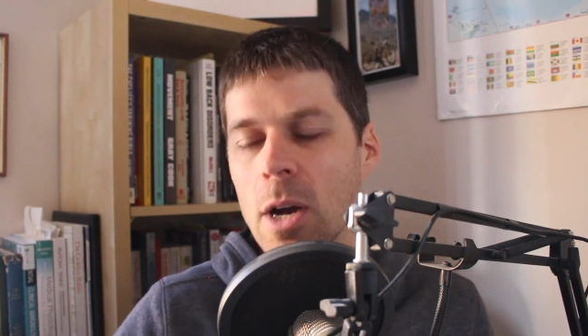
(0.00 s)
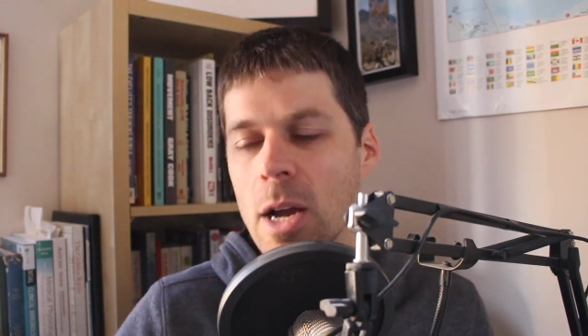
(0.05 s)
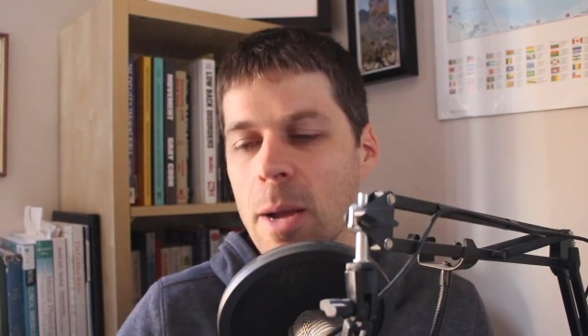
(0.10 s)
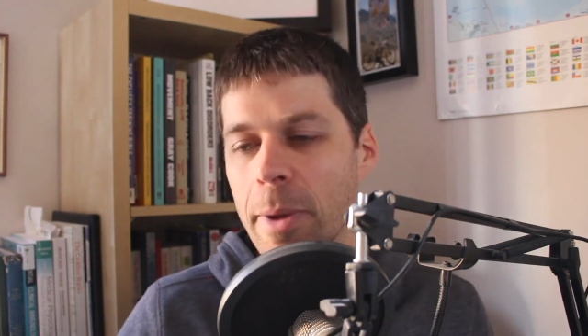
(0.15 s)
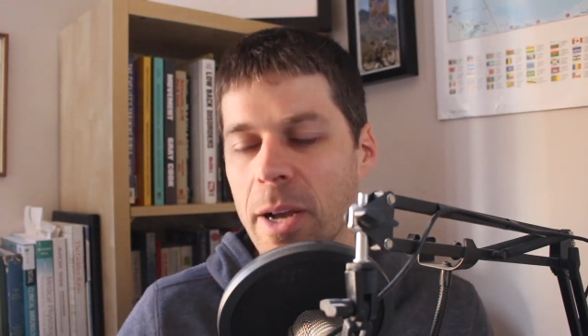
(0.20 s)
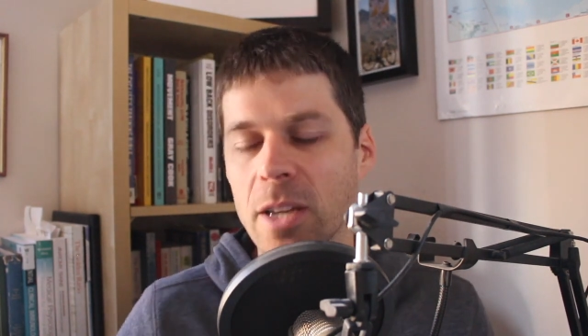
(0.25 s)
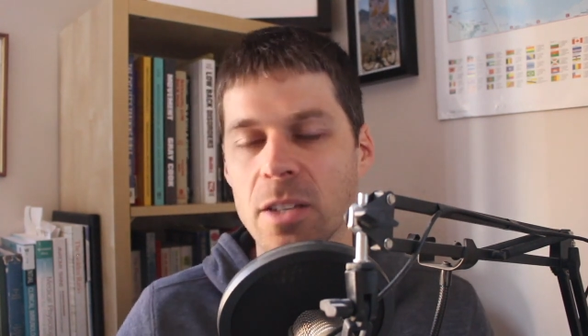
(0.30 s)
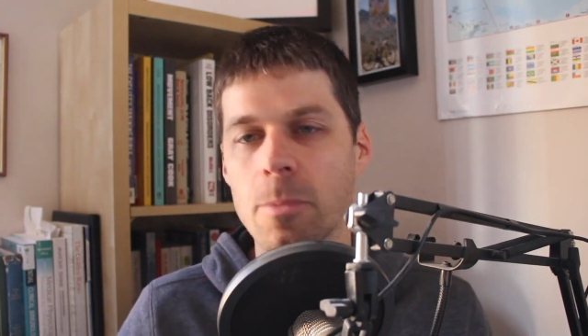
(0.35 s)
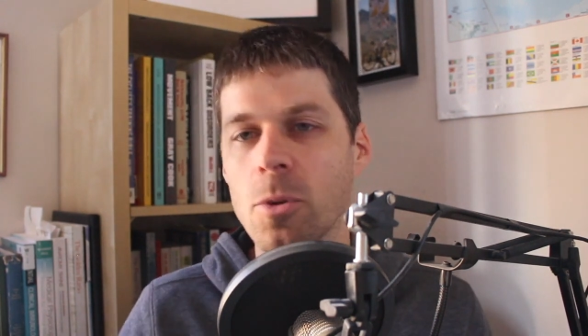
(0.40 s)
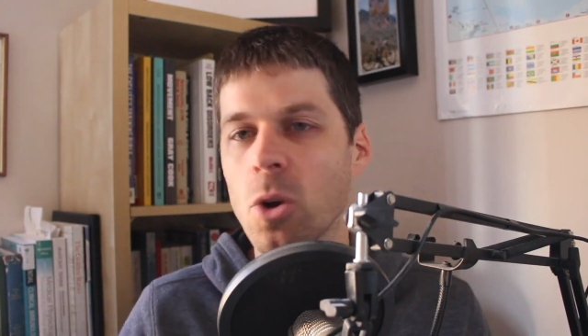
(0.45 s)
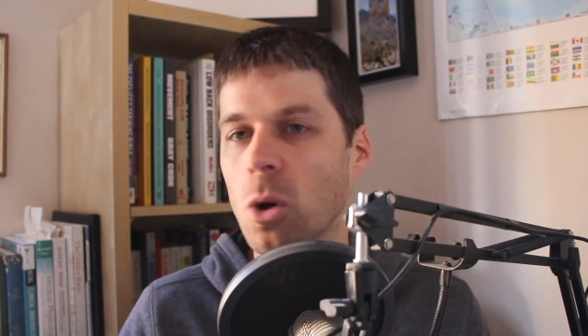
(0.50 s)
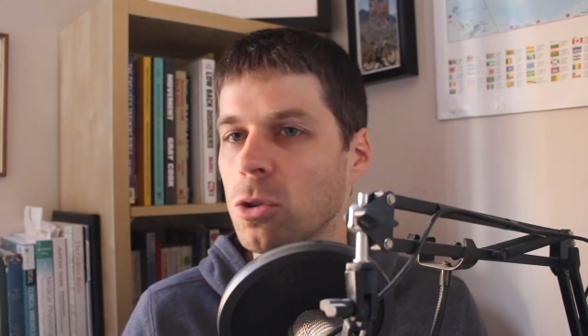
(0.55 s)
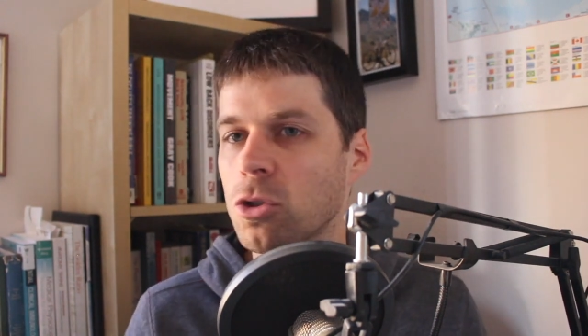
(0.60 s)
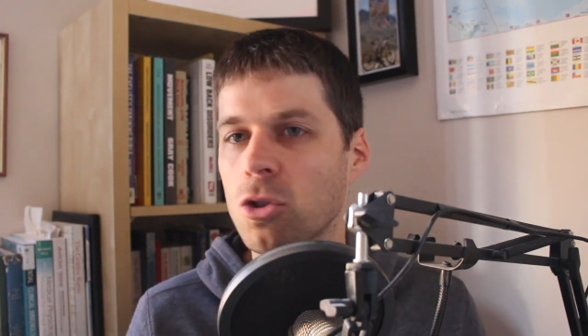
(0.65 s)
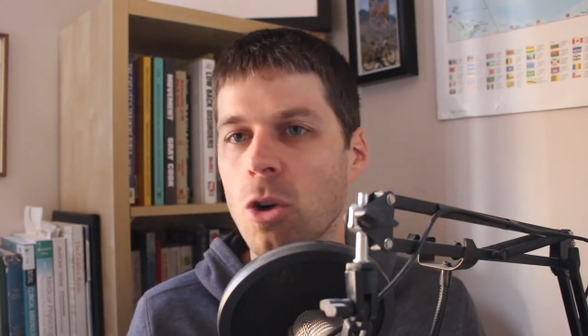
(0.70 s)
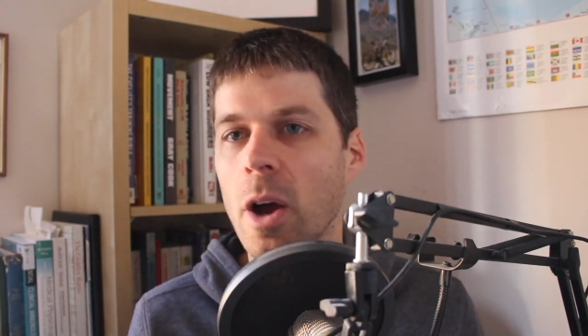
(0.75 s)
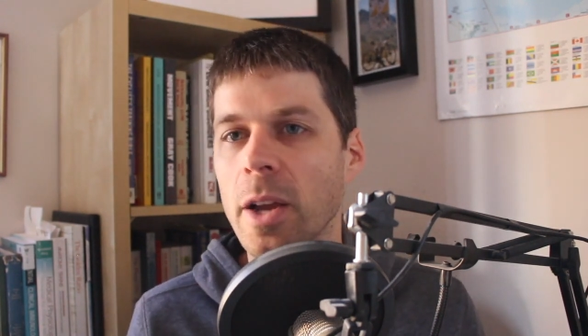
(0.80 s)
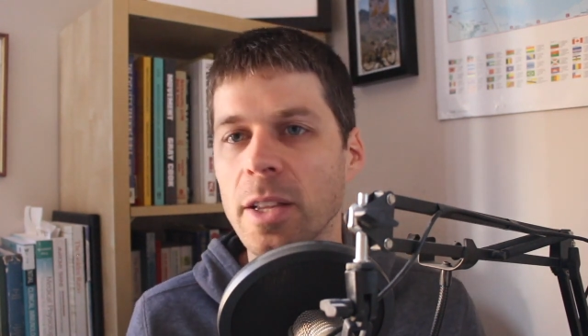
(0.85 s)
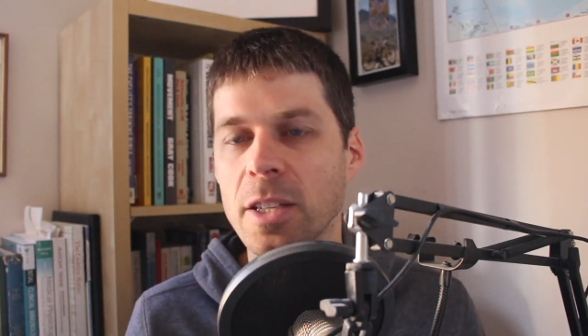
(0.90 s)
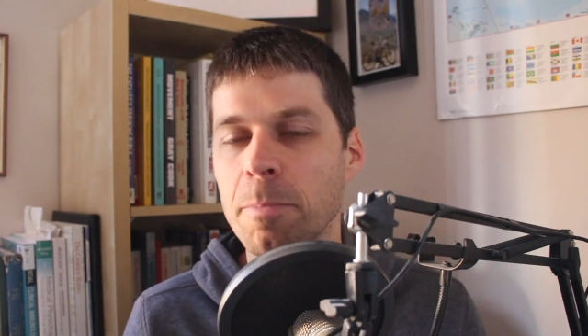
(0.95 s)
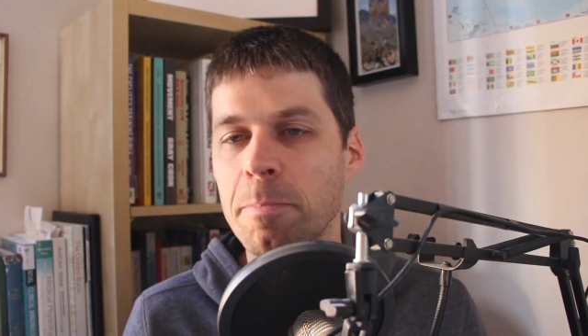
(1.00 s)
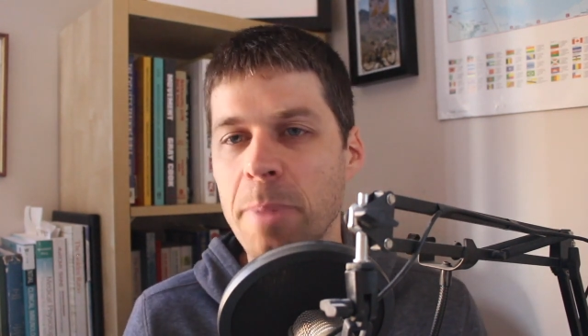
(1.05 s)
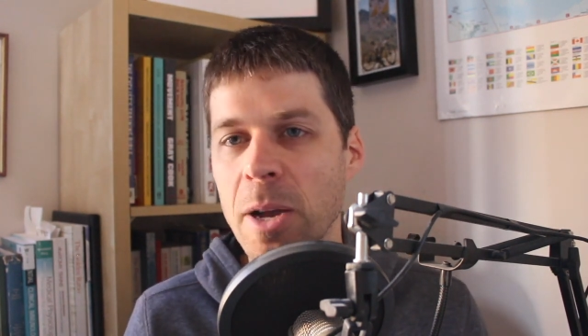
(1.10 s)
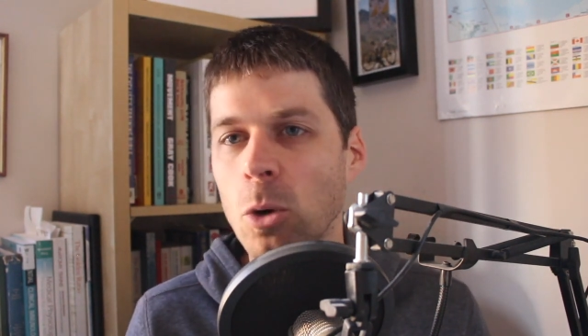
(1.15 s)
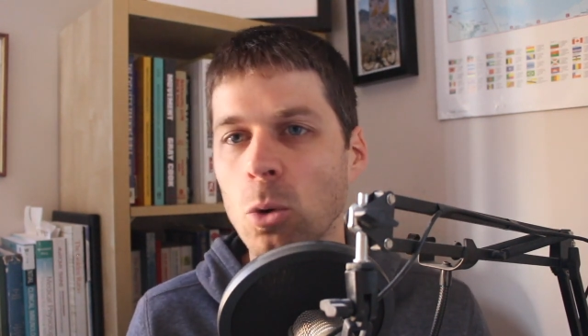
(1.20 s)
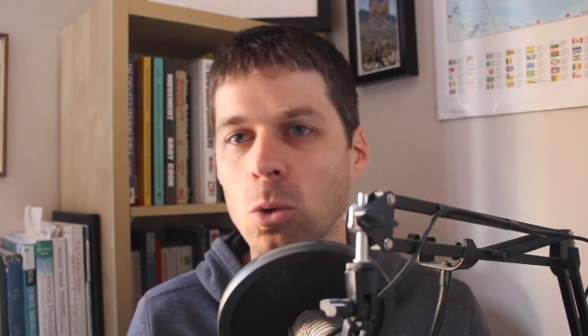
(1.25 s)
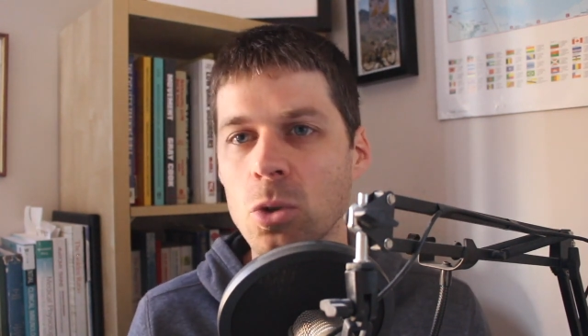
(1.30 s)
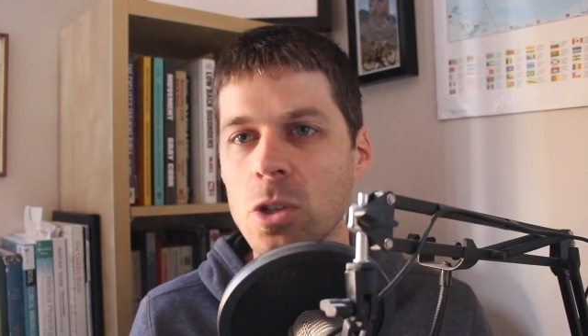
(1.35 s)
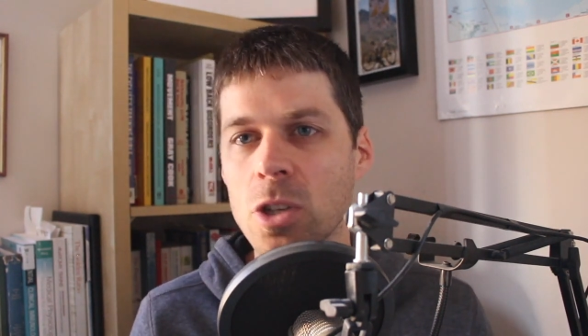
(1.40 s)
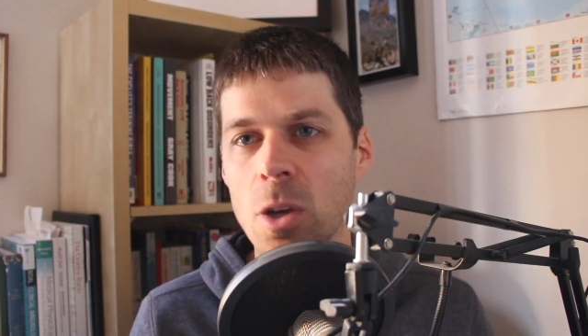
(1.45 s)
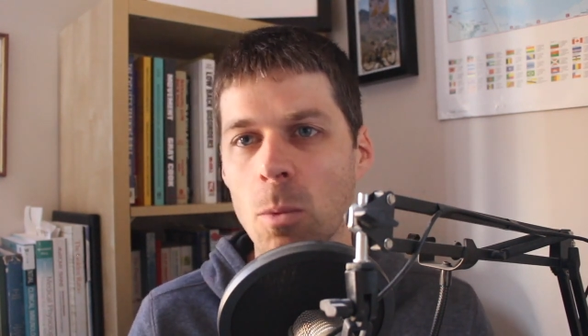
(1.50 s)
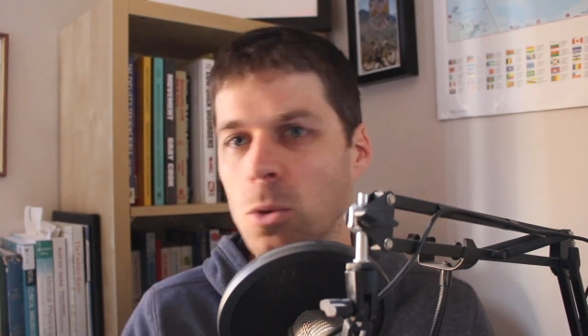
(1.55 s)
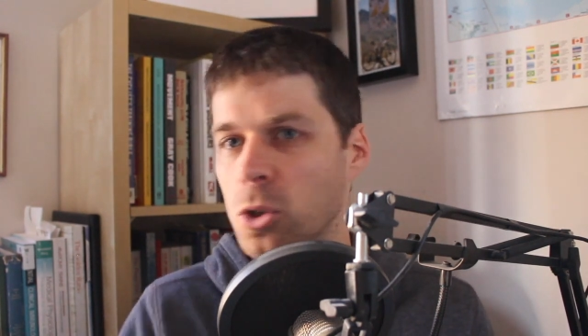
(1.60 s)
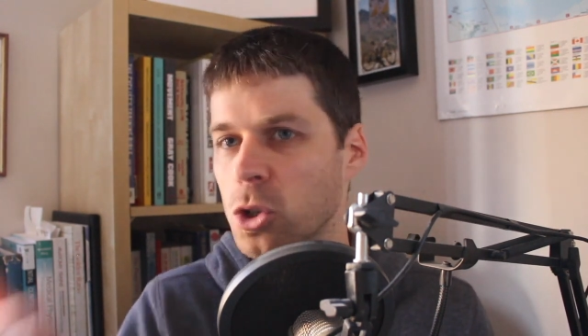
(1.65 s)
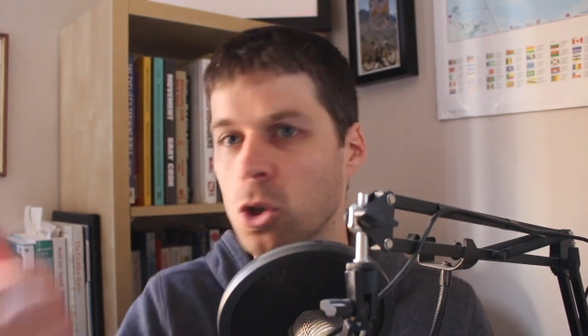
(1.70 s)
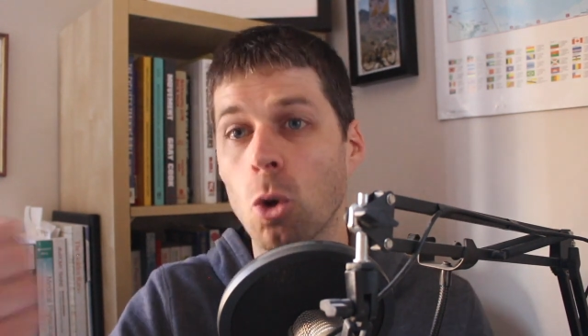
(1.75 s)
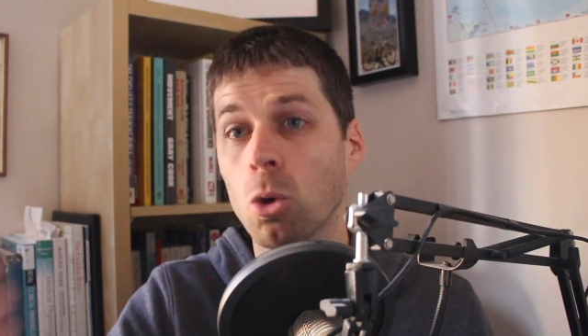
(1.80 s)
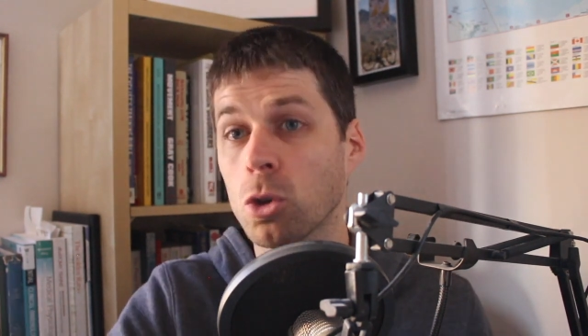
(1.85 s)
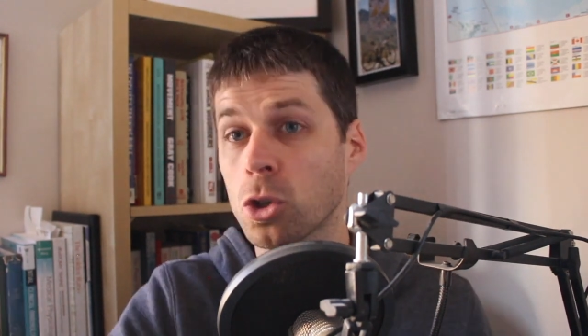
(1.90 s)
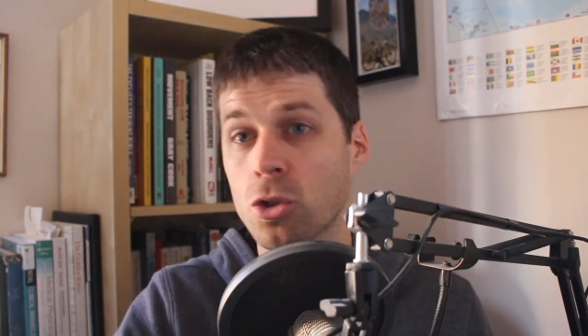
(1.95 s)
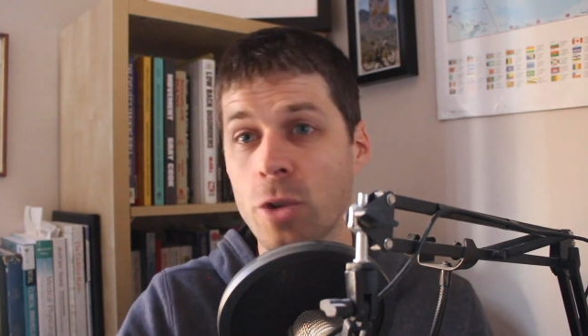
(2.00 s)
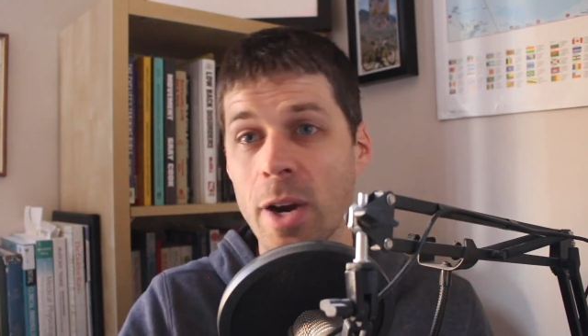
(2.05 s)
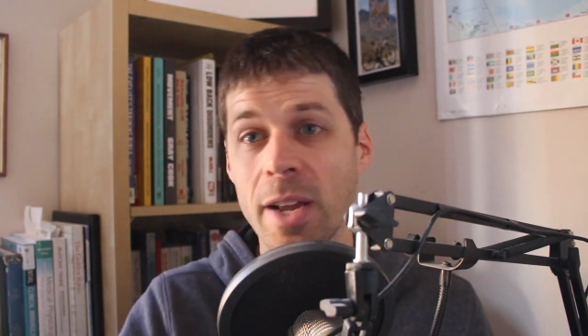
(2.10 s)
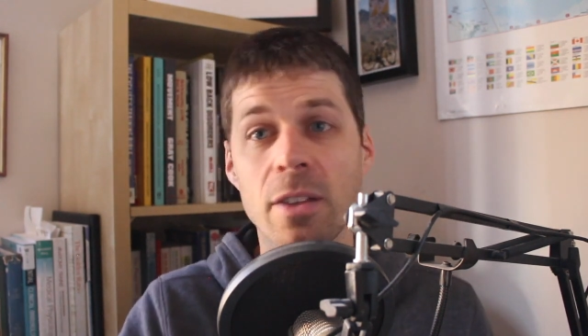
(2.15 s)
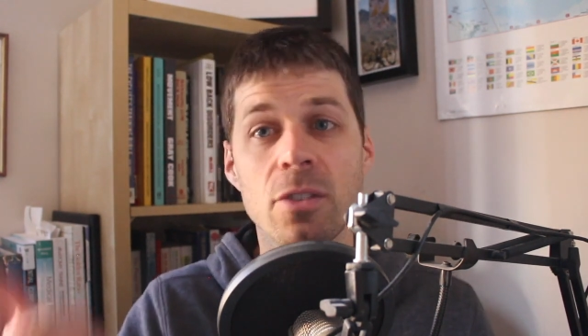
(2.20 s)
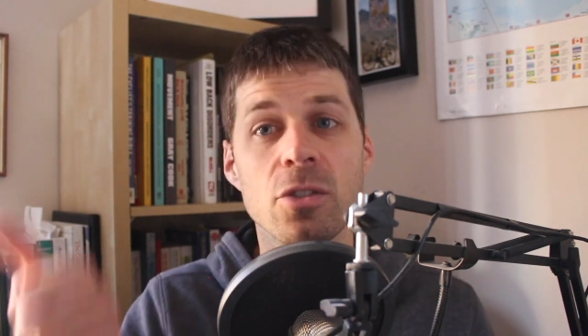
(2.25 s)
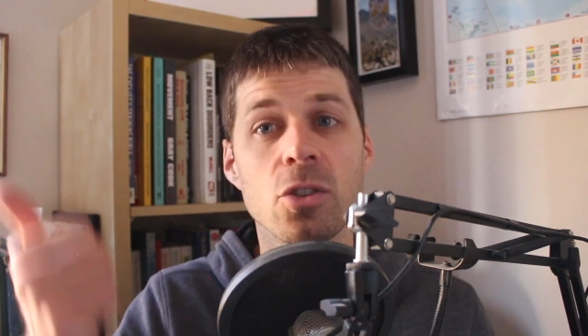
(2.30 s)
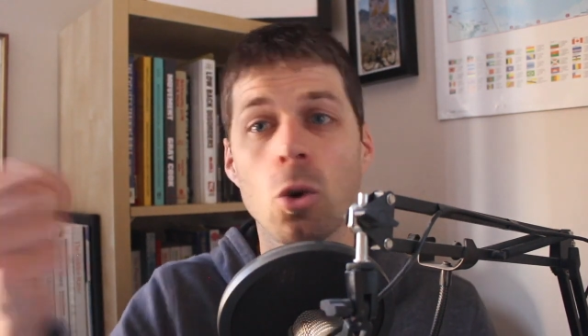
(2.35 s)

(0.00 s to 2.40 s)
because I'm not trying to build someone's core strengths,